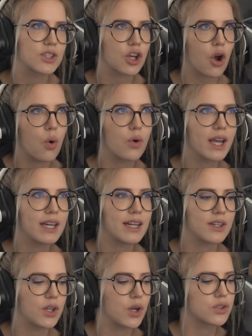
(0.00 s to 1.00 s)
a token
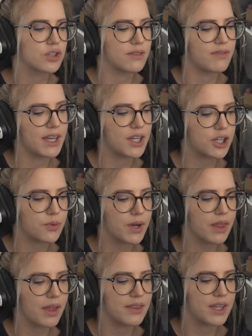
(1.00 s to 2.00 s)
that you go to a vendor
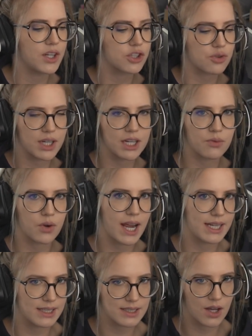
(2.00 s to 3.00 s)
with and then you trade it for
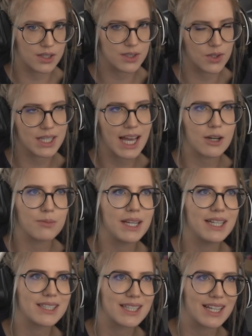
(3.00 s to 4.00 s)
any slot. So it kind of
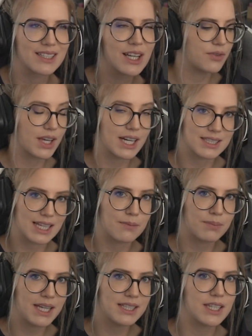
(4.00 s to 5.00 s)
means that if you get a
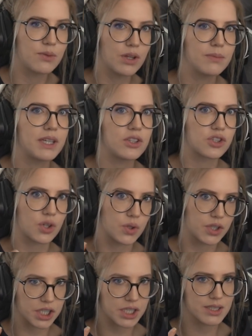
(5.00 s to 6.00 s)
set piece, it will be
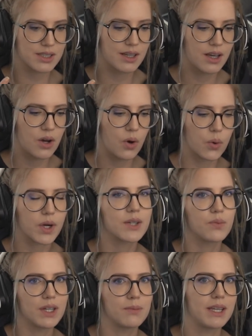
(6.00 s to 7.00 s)
shoulders, or
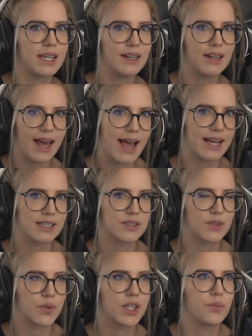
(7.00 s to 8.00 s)
it will be
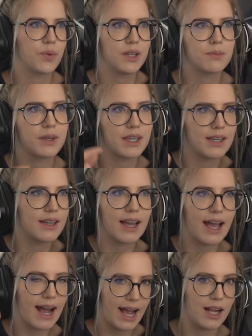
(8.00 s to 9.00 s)
legs, or it will be
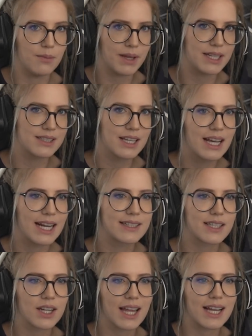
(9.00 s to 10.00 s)
a helmet. It's
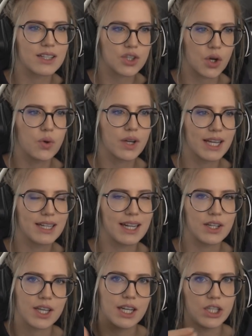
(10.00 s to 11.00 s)
not like a token
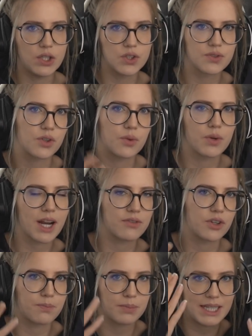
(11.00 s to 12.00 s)
that you can use for
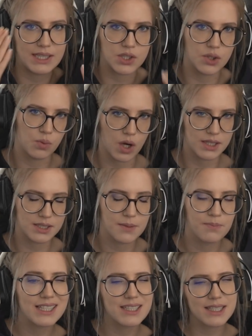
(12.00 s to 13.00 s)
whatever piece you want.
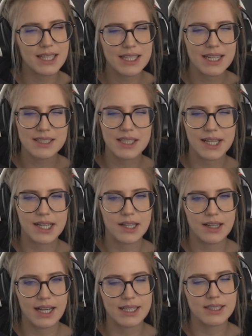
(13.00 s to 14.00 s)
It still doesn't
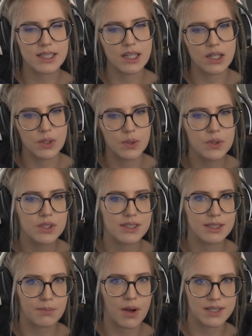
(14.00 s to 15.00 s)
exclude
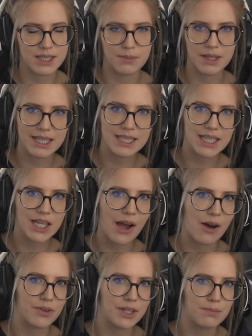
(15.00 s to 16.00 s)
the possibility
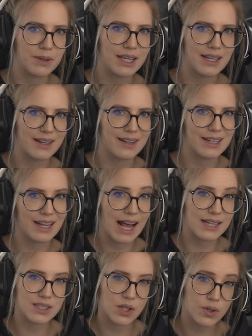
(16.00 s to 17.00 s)
of it being
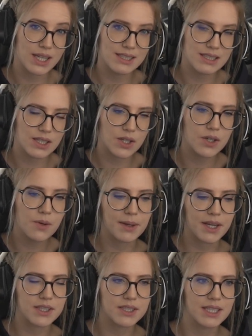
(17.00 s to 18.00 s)
class tokens though,
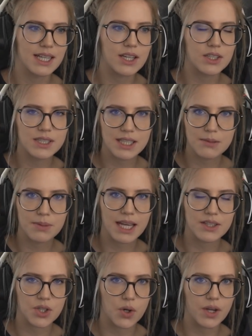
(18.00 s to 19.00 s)
because it could still be
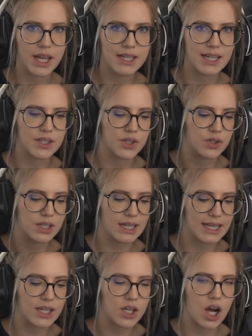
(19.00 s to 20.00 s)
a token that you
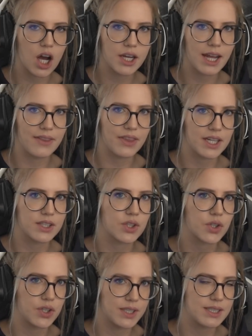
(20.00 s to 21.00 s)
click on and then it
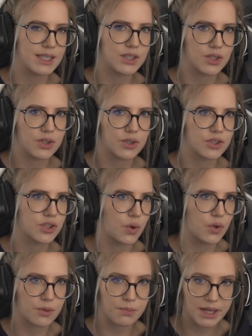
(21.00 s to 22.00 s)
turns into your
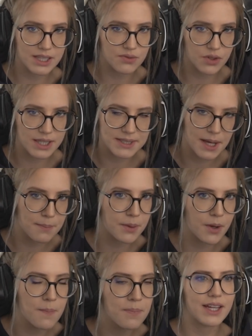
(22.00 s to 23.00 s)
shoulder piece, for
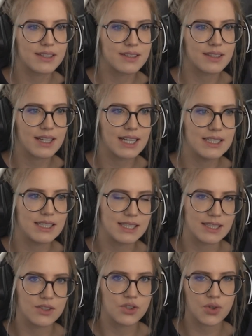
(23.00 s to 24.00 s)
example, that is
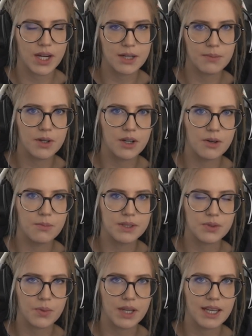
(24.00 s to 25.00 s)
tradable
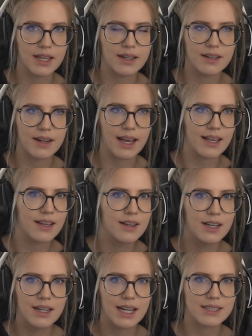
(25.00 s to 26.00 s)
between, like,
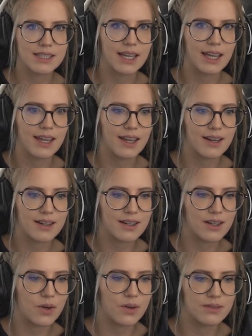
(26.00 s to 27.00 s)
let's say,
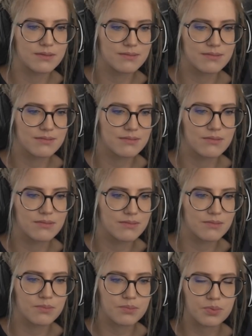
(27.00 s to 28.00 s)

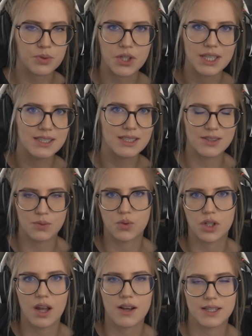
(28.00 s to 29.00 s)
priests,
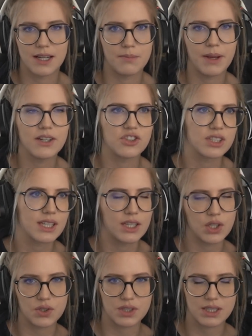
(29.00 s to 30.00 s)
warlocks, and mages can
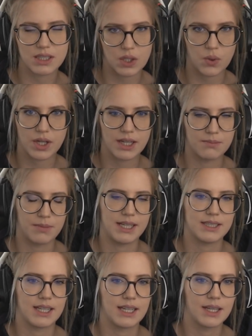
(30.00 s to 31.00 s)
use this token,
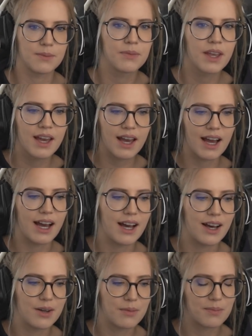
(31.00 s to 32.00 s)
basically.
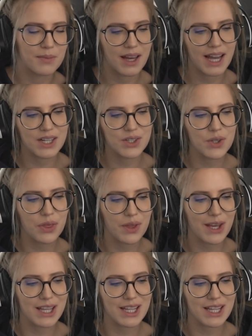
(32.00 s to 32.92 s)
I do think